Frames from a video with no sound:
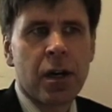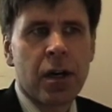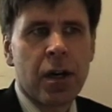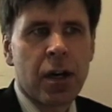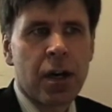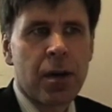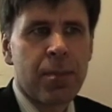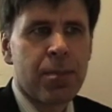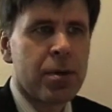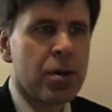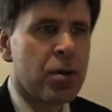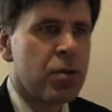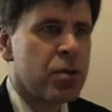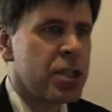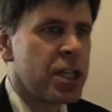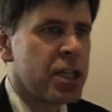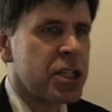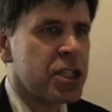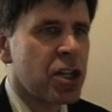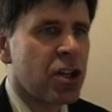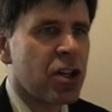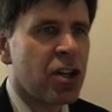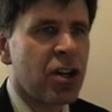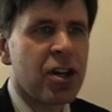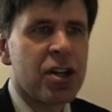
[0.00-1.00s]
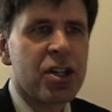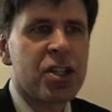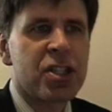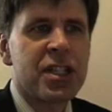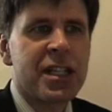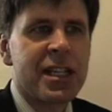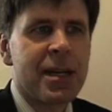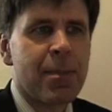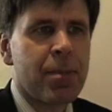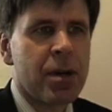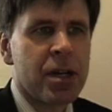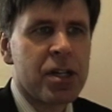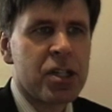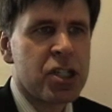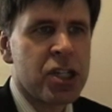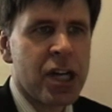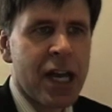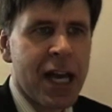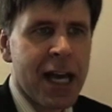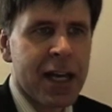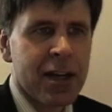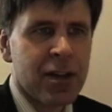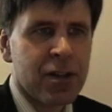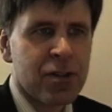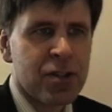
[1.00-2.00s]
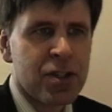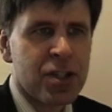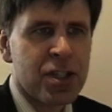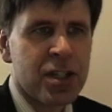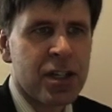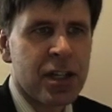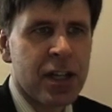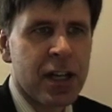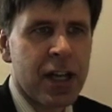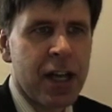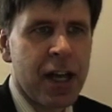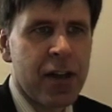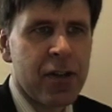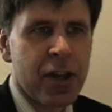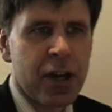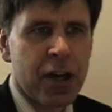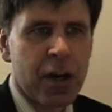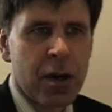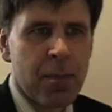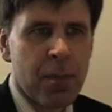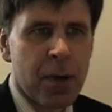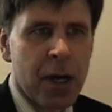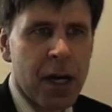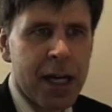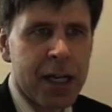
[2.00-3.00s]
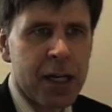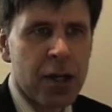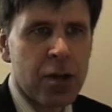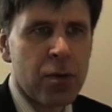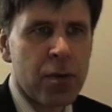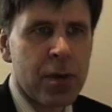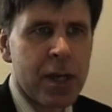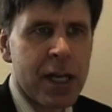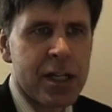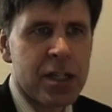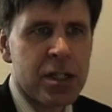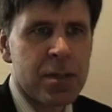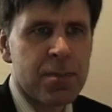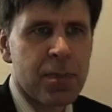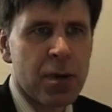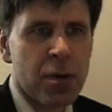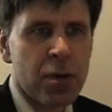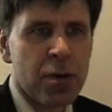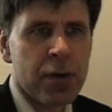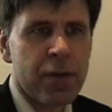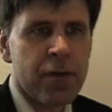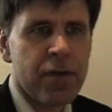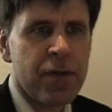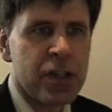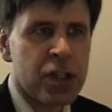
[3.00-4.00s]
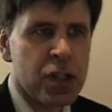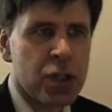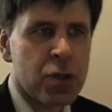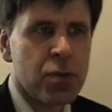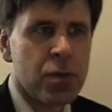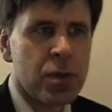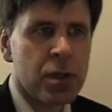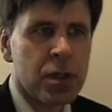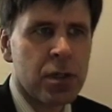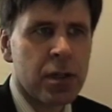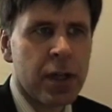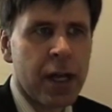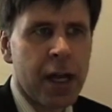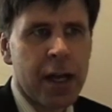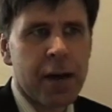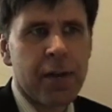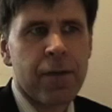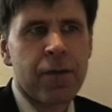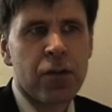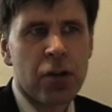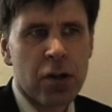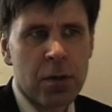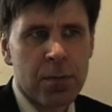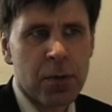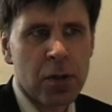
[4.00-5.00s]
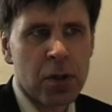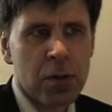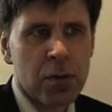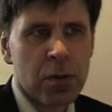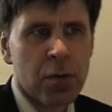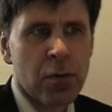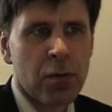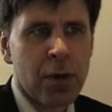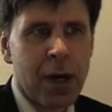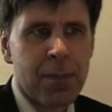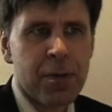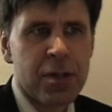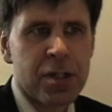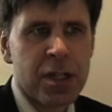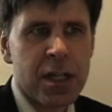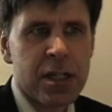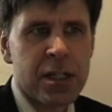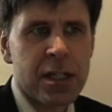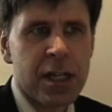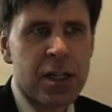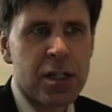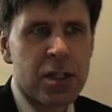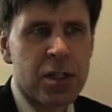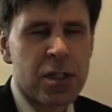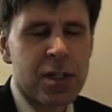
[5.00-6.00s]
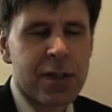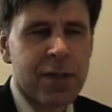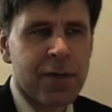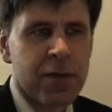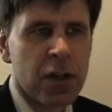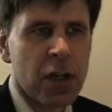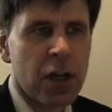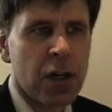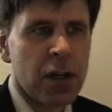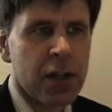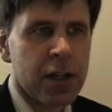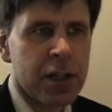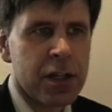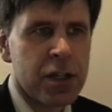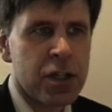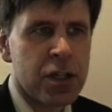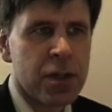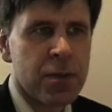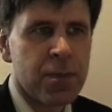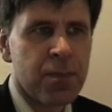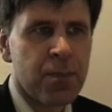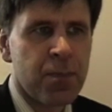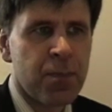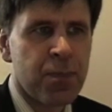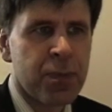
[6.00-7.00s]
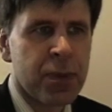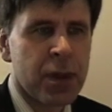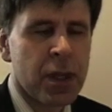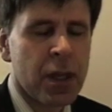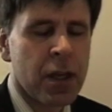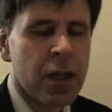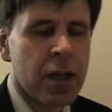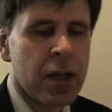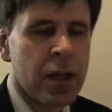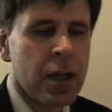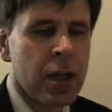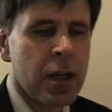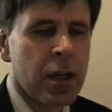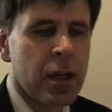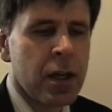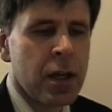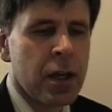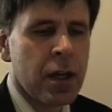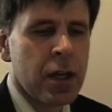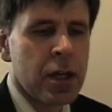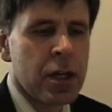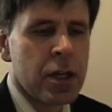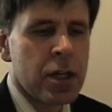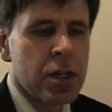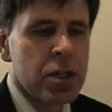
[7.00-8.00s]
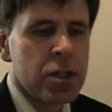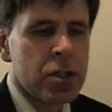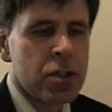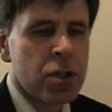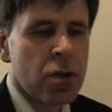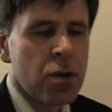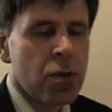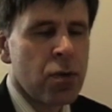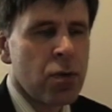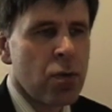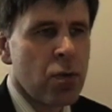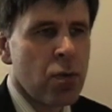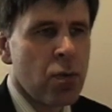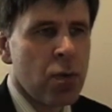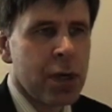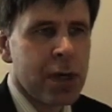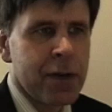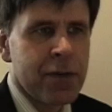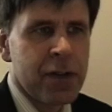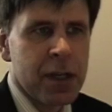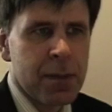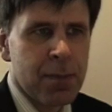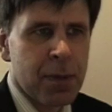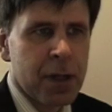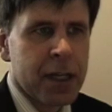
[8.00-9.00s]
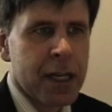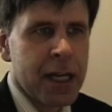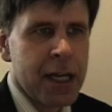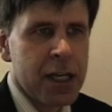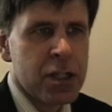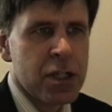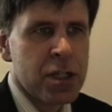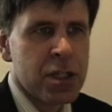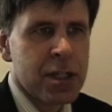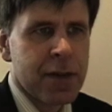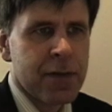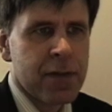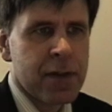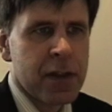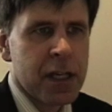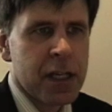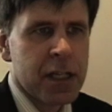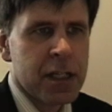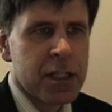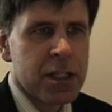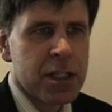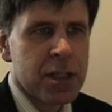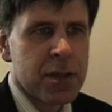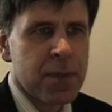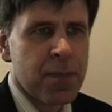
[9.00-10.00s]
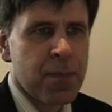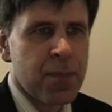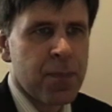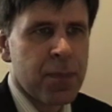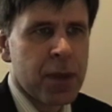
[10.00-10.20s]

are processed along separate channels, and that our mind creates both visual and verbal representations of knowledge. So one of the implications of this